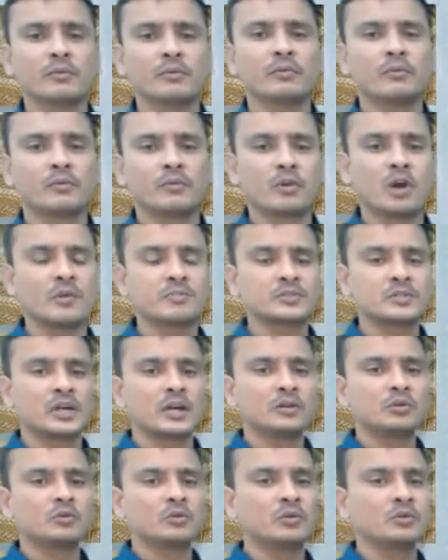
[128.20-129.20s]
crops
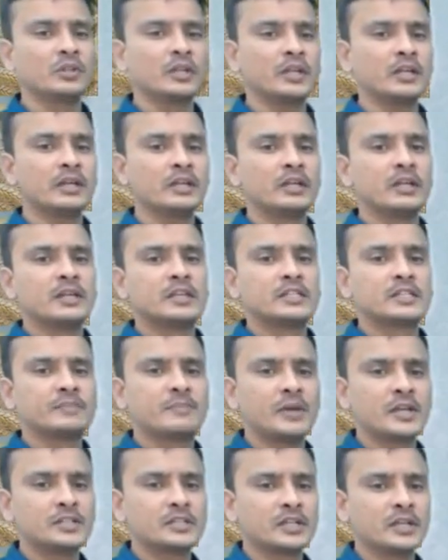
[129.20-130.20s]
are grown there?
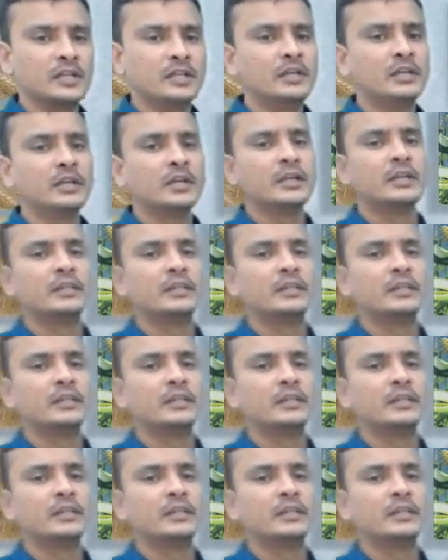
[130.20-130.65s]
Especially